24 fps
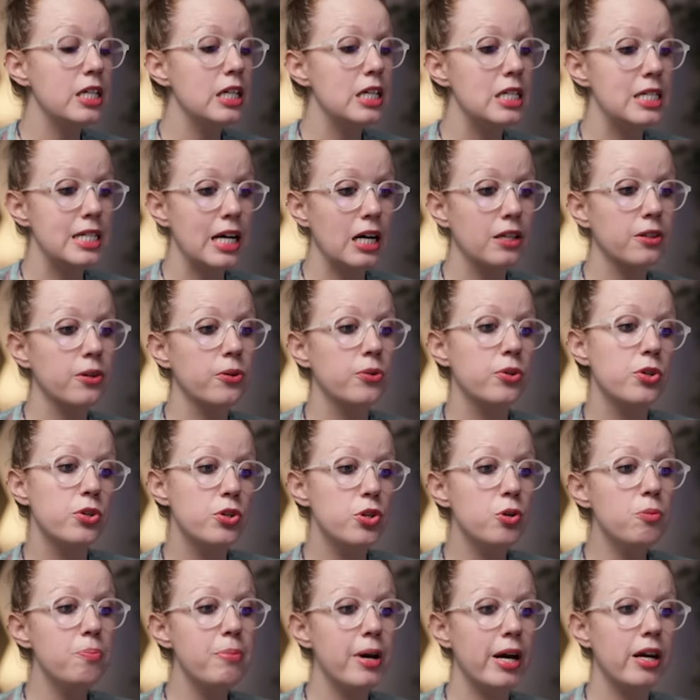need to download the
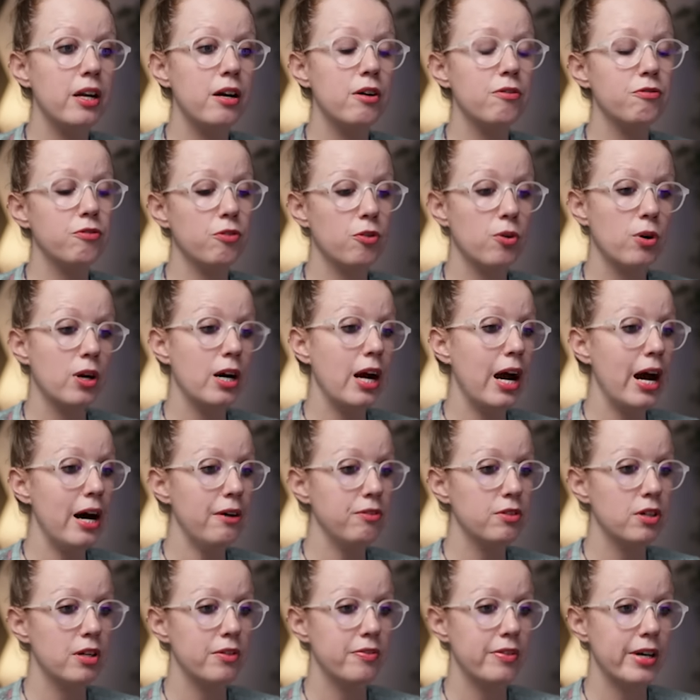new beta for After